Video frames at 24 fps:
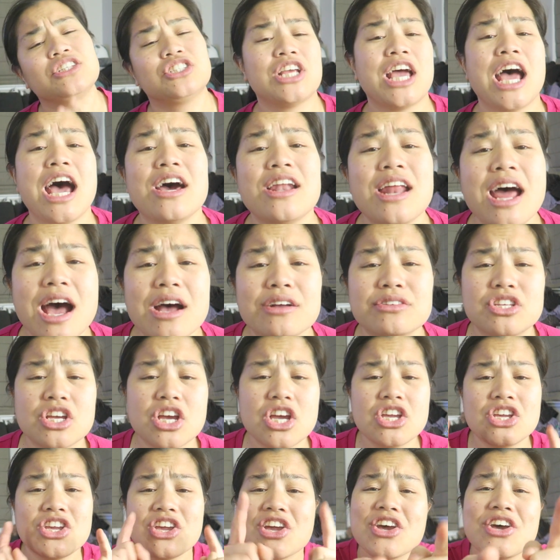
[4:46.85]
Shout out
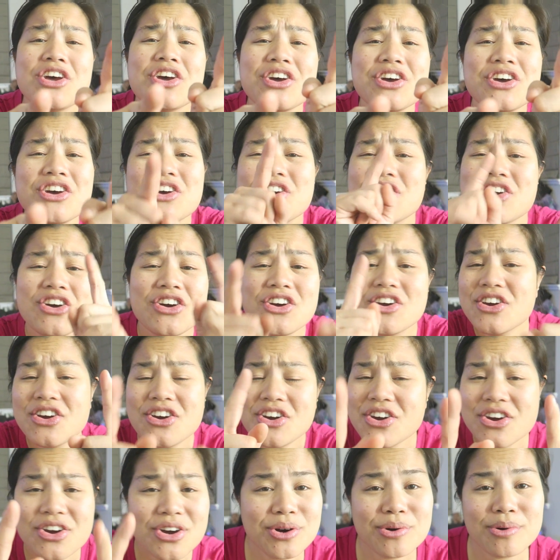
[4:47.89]
to
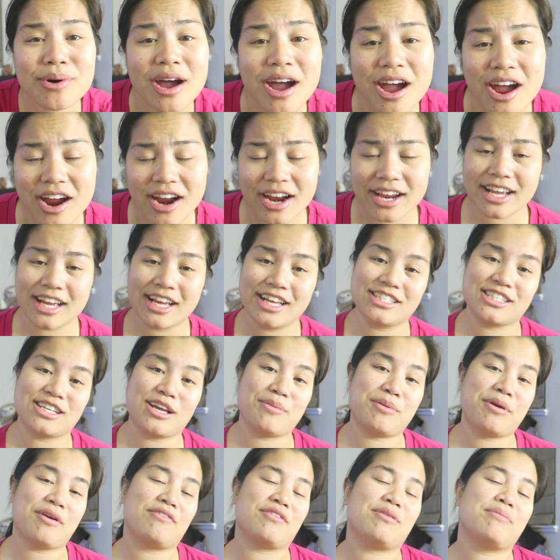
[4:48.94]
you. All right, guys, I
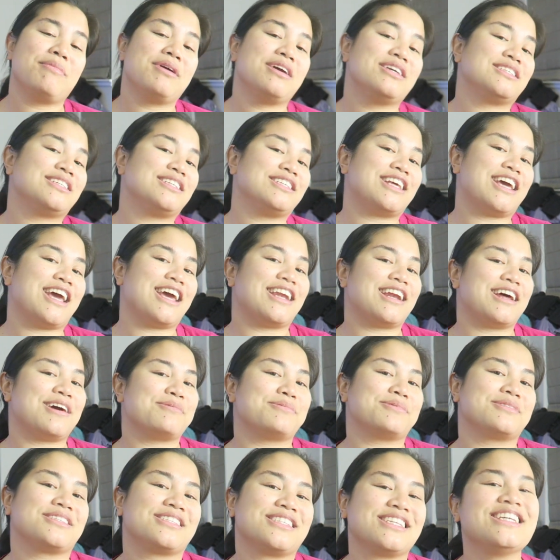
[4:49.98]
hope you have an amazing day and I
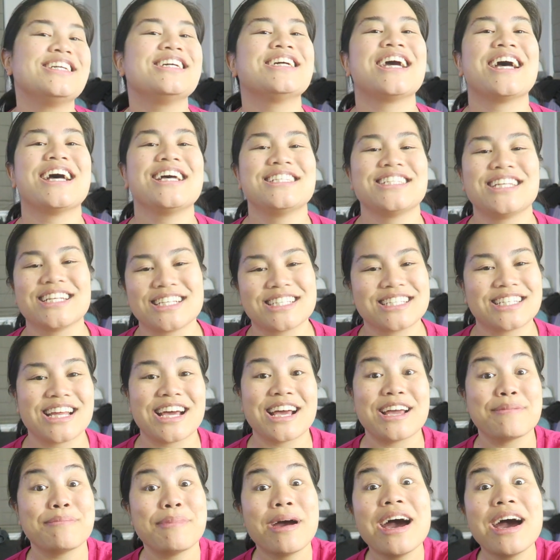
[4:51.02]
will see you guys next time.